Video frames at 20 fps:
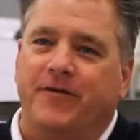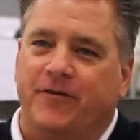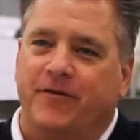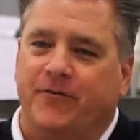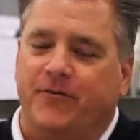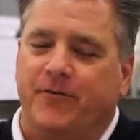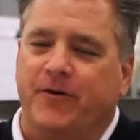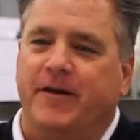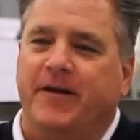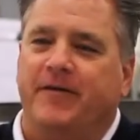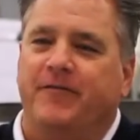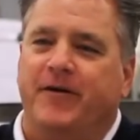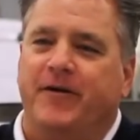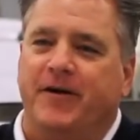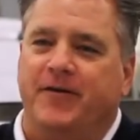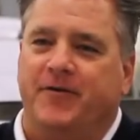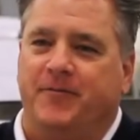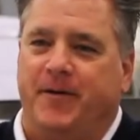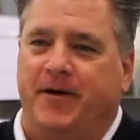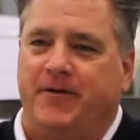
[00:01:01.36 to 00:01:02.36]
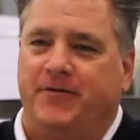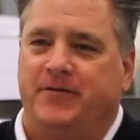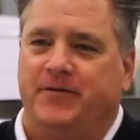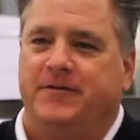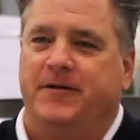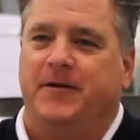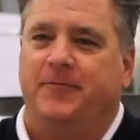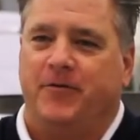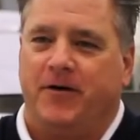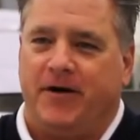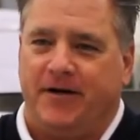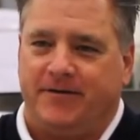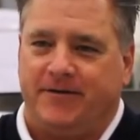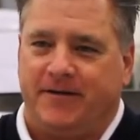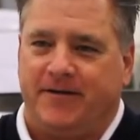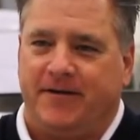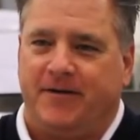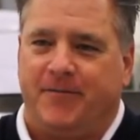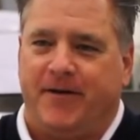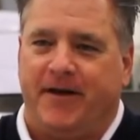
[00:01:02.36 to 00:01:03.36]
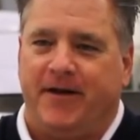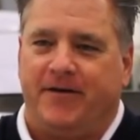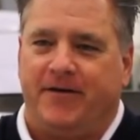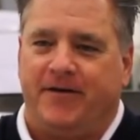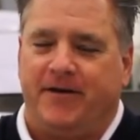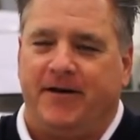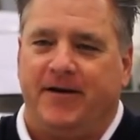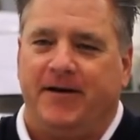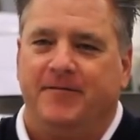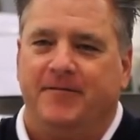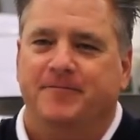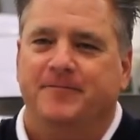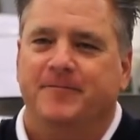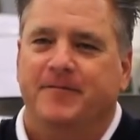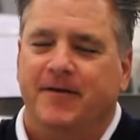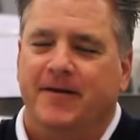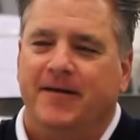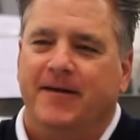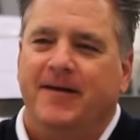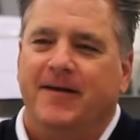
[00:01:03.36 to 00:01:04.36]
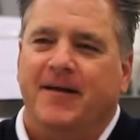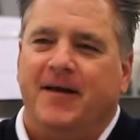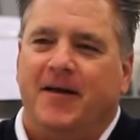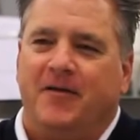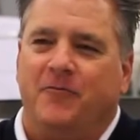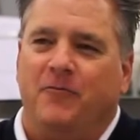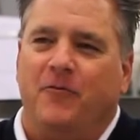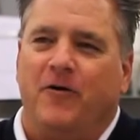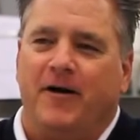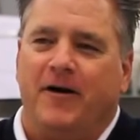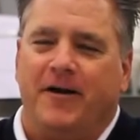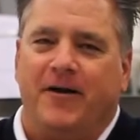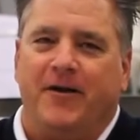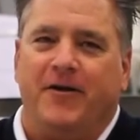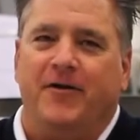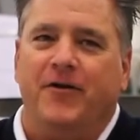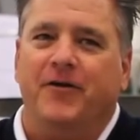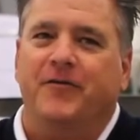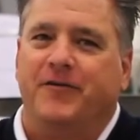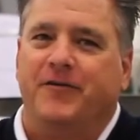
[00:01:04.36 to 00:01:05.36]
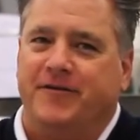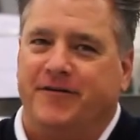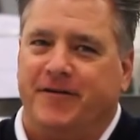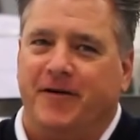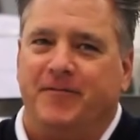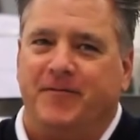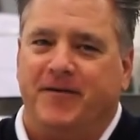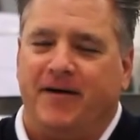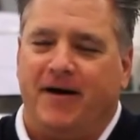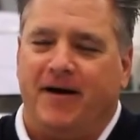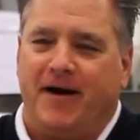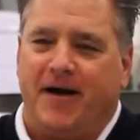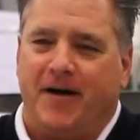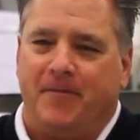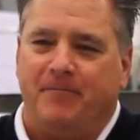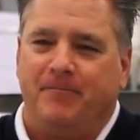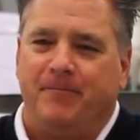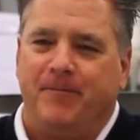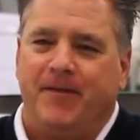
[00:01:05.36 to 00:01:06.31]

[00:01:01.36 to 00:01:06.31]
is really a very specialty project that Peter has wanted to do for some time.